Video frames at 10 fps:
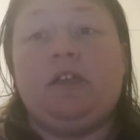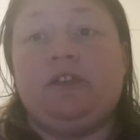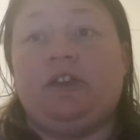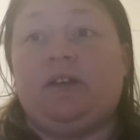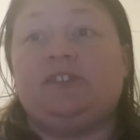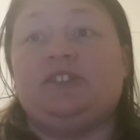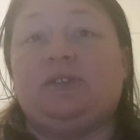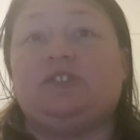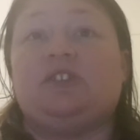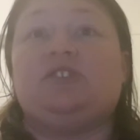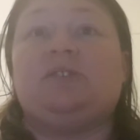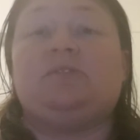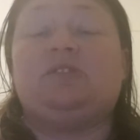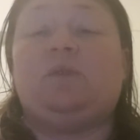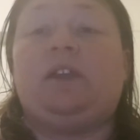she also
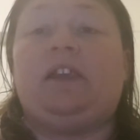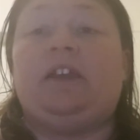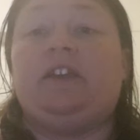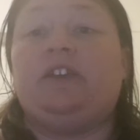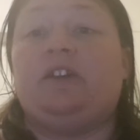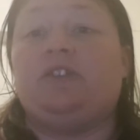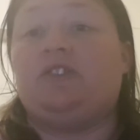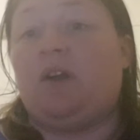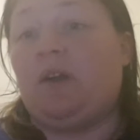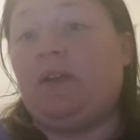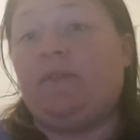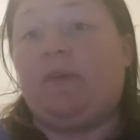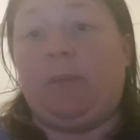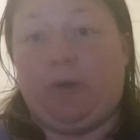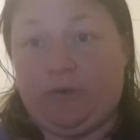subsequently, died
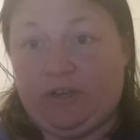from her